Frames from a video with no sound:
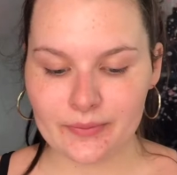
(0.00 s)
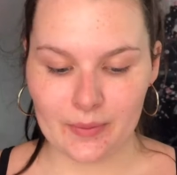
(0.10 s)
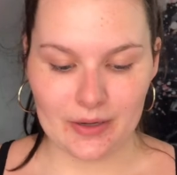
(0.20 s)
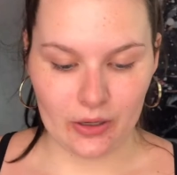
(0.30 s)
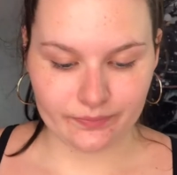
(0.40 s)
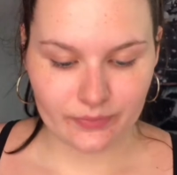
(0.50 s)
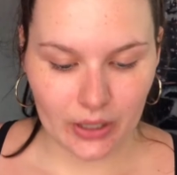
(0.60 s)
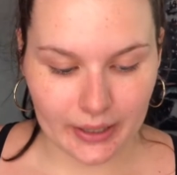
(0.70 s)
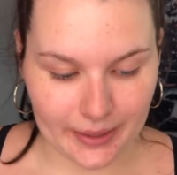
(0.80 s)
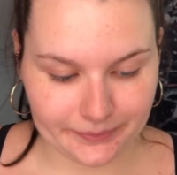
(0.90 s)
Let me know.
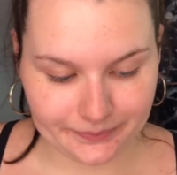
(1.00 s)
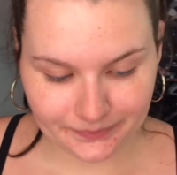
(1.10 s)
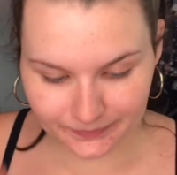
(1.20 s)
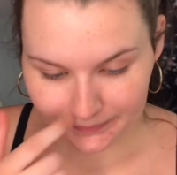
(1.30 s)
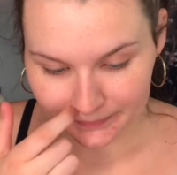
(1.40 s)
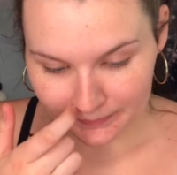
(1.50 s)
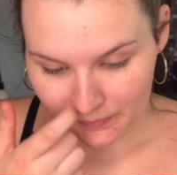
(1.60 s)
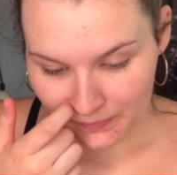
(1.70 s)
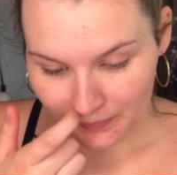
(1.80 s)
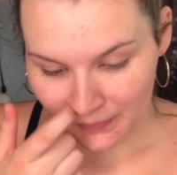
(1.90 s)
Okay.
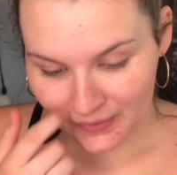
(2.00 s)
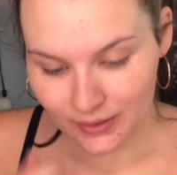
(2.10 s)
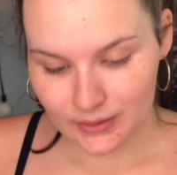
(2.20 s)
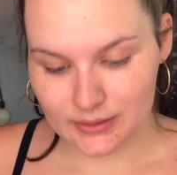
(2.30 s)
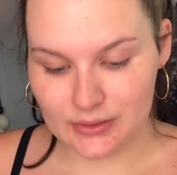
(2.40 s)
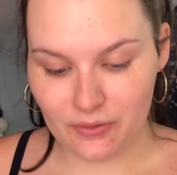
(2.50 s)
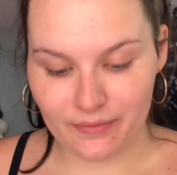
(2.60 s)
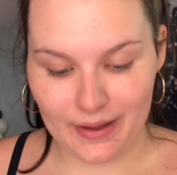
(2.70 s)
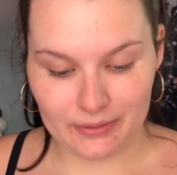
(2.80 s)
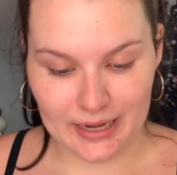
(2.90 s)
So
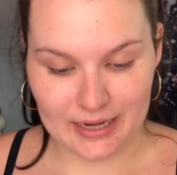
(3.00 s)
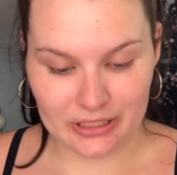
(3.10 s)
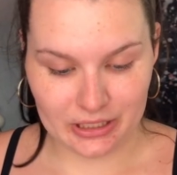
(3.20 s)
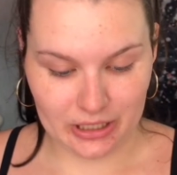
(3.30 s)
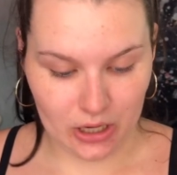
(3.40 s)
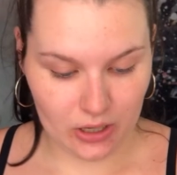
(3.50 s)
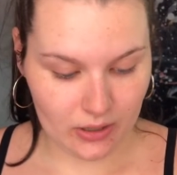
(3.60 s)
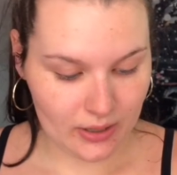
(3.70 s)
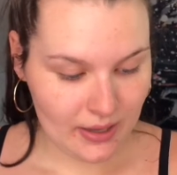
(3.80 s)
foundation, y'all.